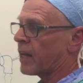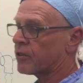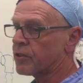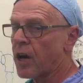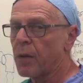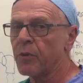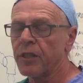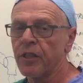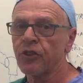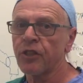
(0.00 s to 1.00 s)
At the time we
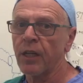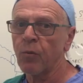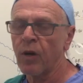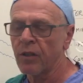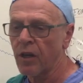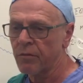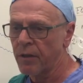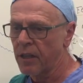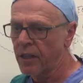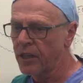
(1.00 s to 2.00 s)
initiate one lung
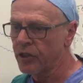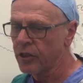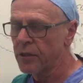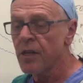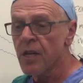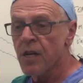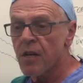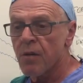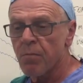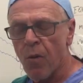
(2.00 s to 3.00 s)
ventilation,
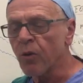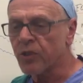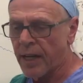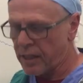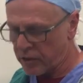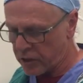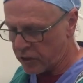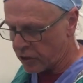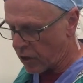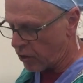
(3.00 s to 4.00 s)
most
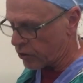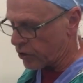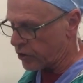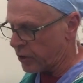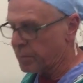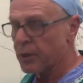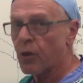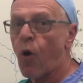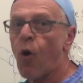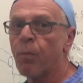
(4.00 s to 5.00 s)
anesthesiologists
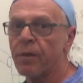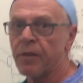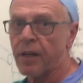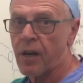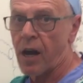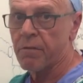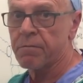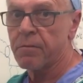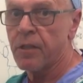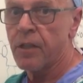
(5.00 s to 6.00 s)
simply open the cuff
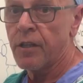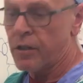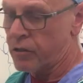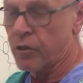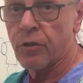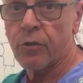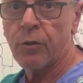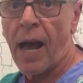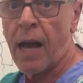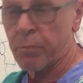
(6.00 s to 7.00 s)

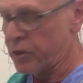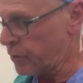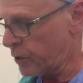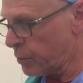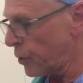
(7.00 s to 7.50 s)
to atmosphere